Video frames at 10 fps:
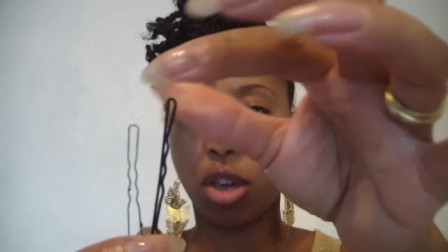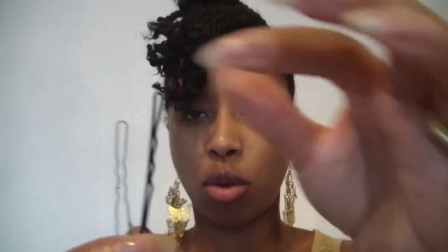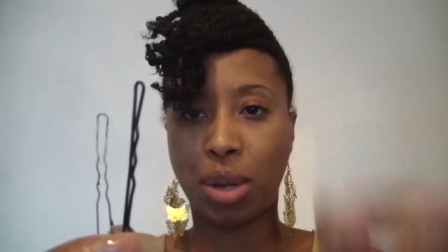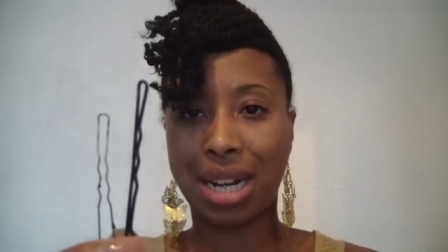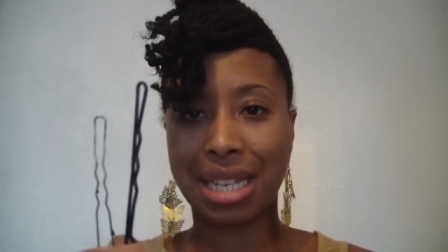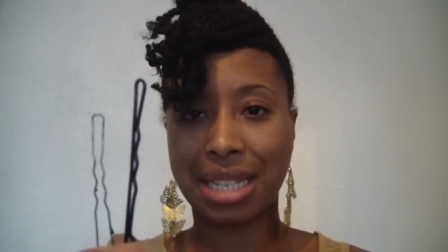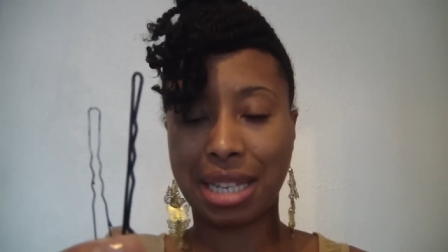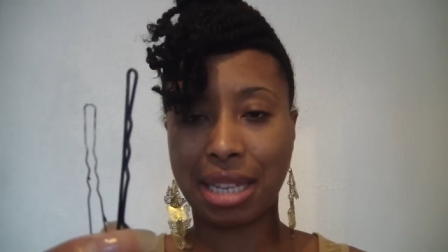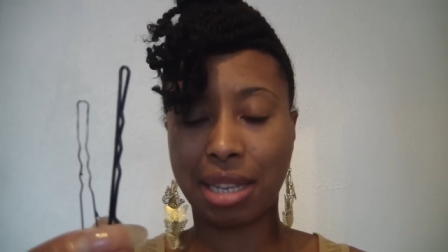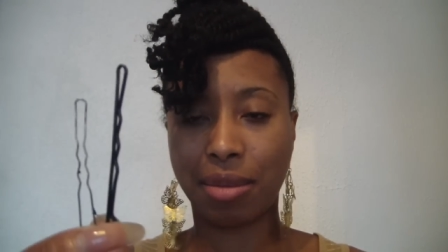where you're
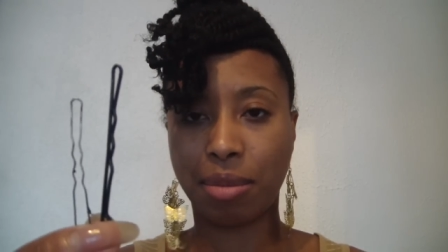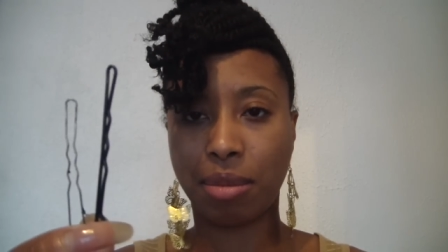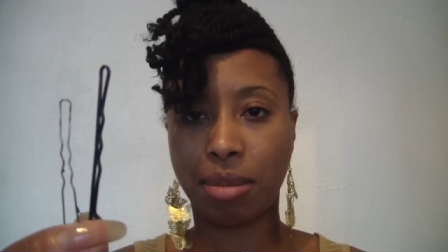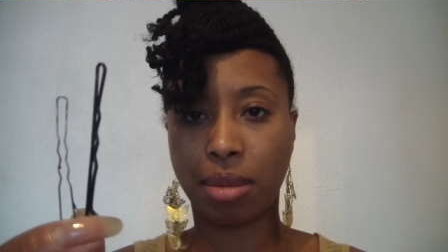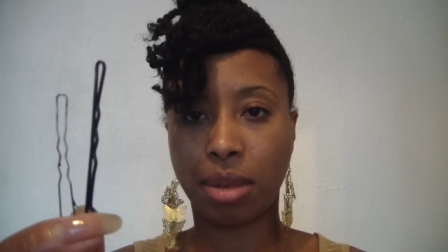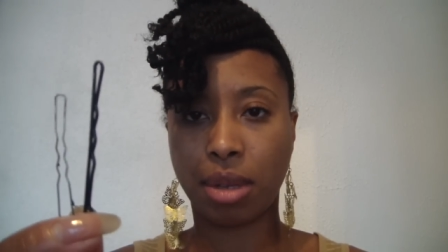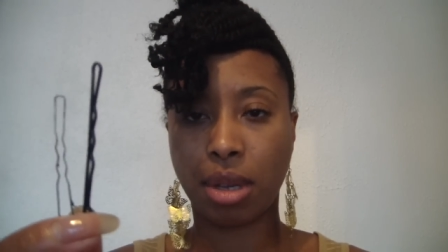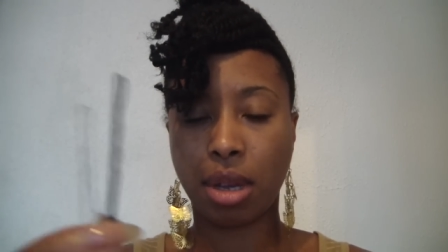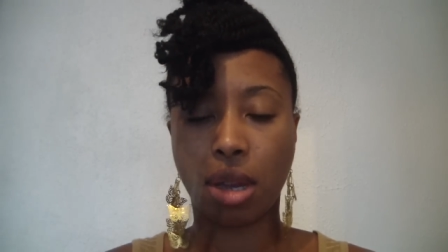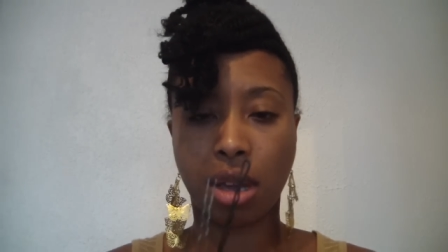placing them,
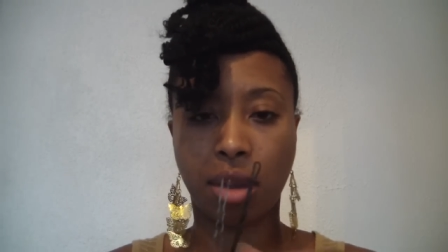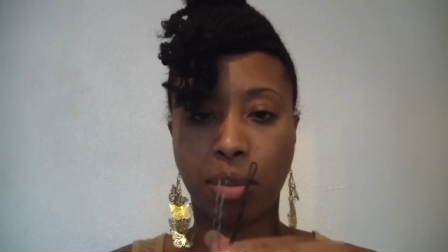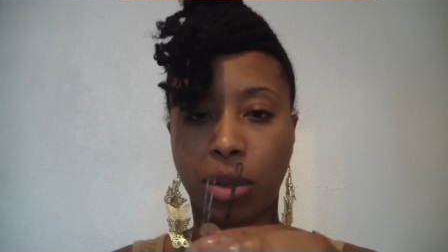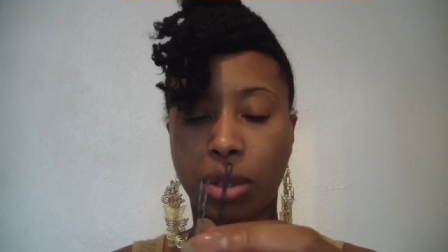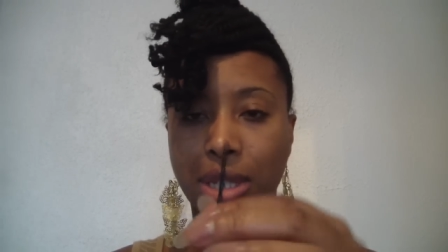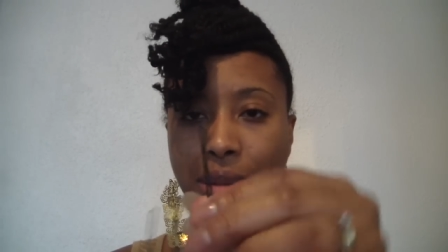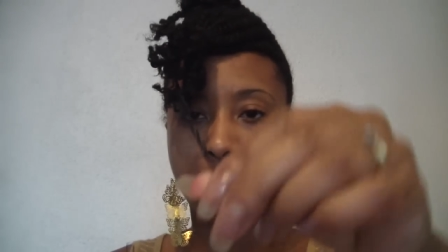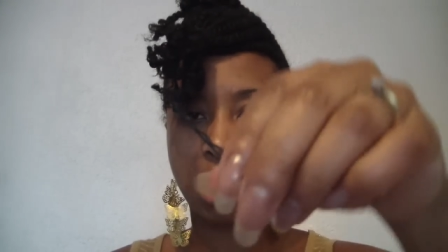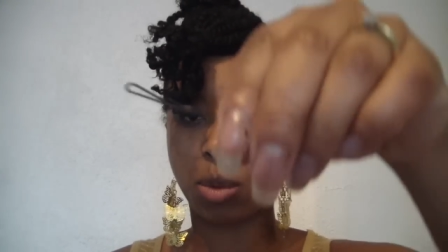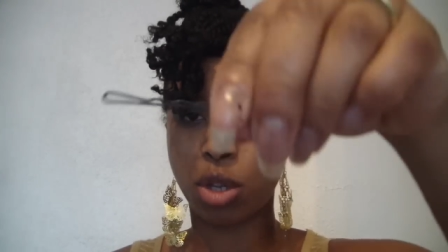um, because
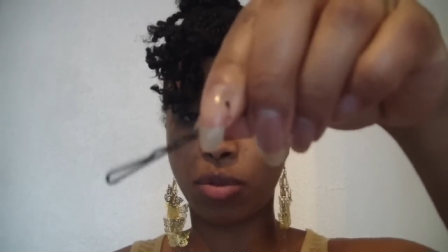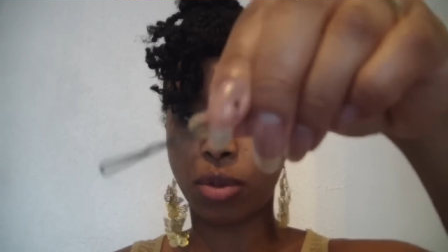sometimes when